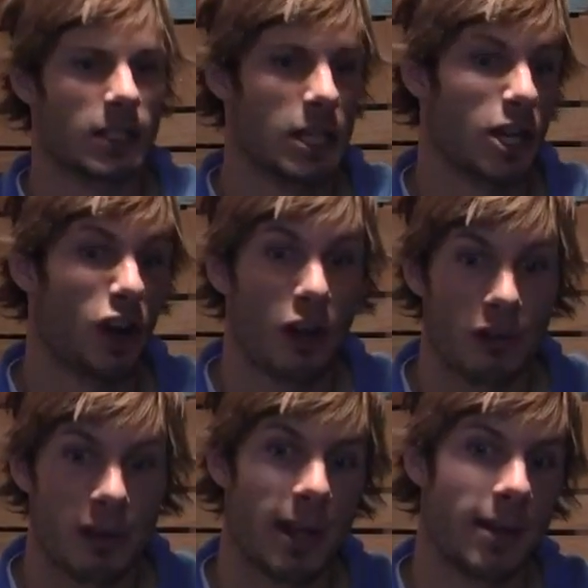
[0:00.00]
skiing
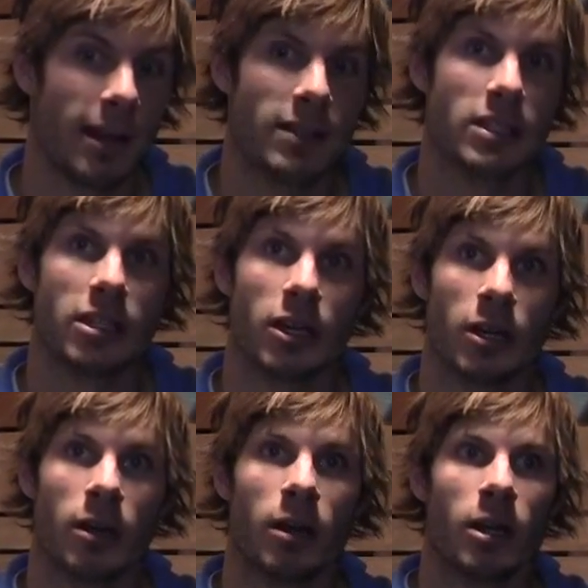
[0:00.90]
180 days a
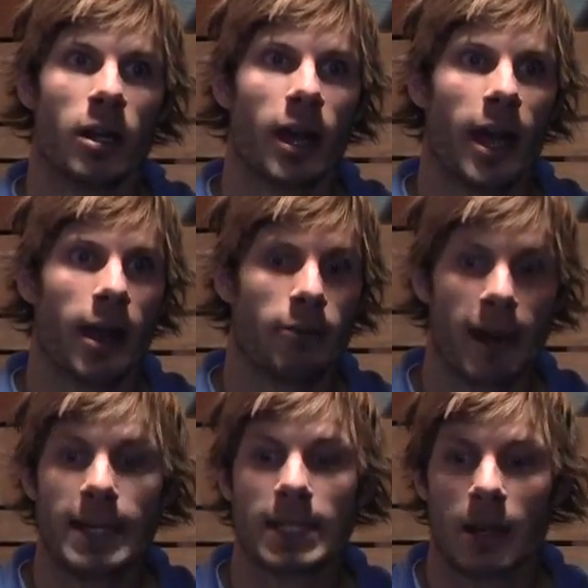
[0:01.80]
year and
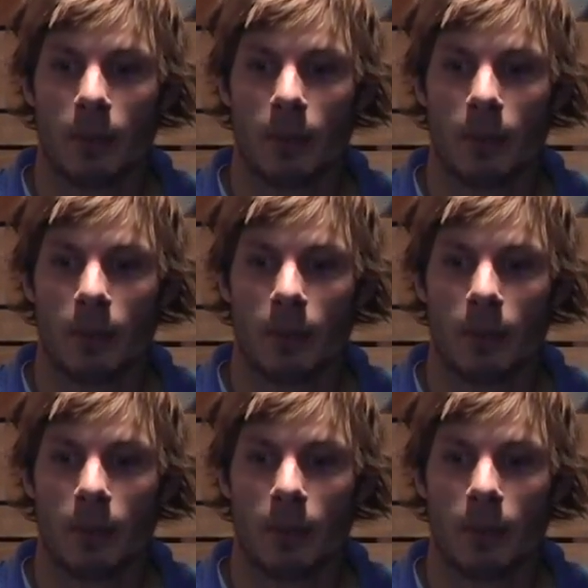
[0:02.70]
racing